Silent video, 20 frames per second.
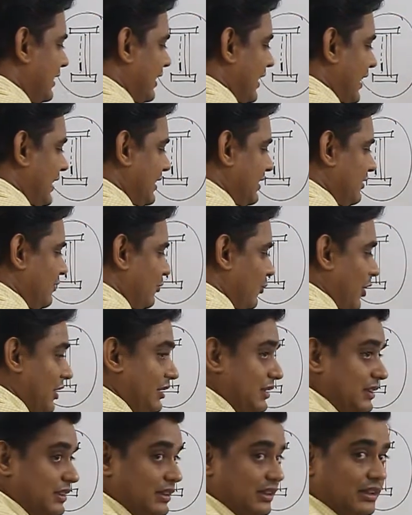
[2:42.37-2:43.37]
light,
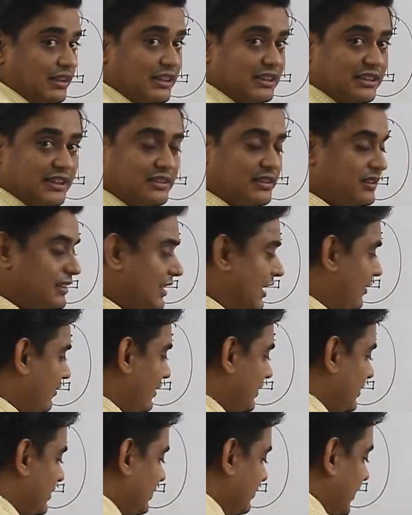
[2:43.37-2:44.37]
what distance it travels